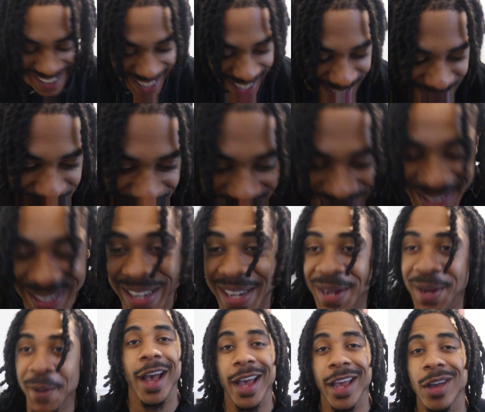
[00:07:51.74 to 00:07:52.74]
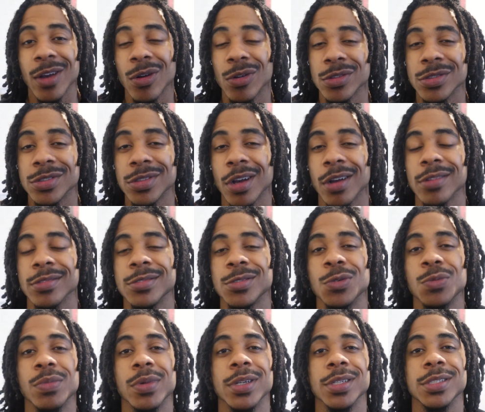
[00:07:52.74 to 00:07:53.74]
I'm straight. I ain't gonna talk
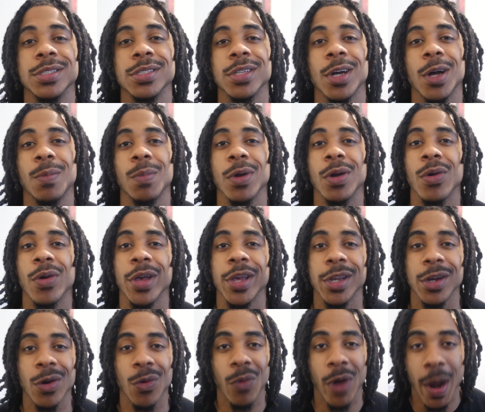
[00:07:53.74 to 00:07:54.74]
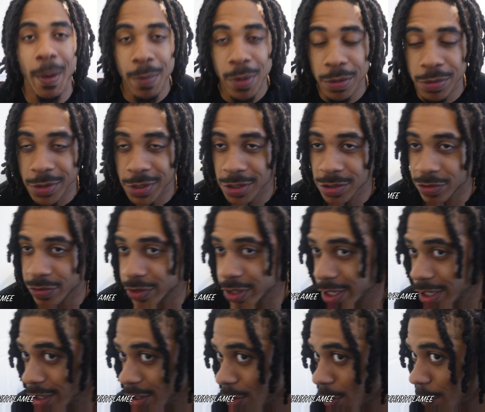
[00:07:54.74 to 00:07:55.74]
too much, y'all. I'm gonna go ahead and wrap up this
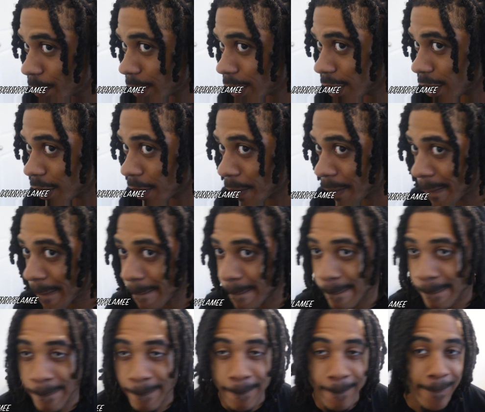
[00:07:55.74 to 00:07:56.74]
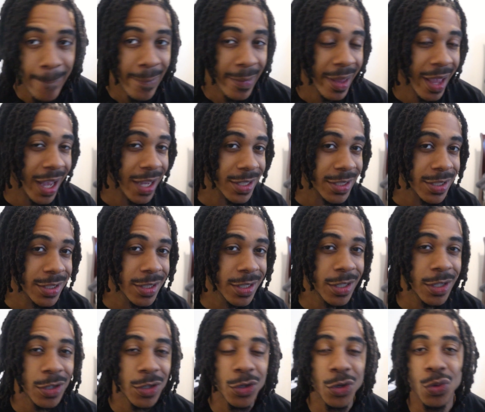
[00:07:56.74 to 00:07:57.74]
video, man. I
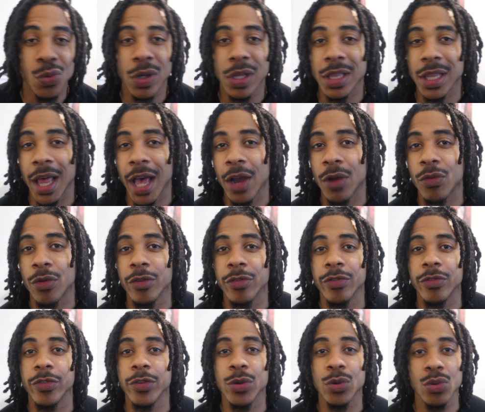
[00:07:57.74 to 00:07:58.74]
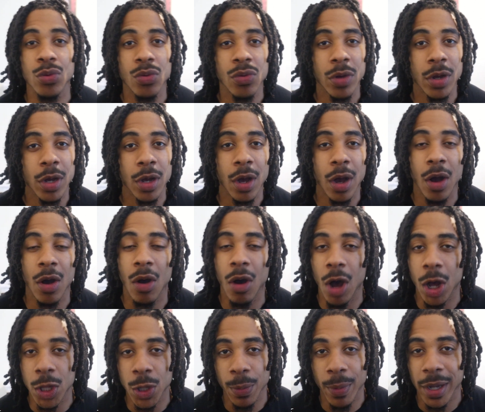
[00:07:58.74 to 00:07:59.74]
should do a Loc review on
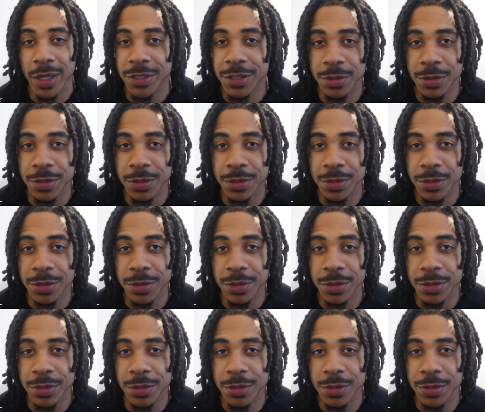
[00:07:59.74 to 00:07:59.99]
all of my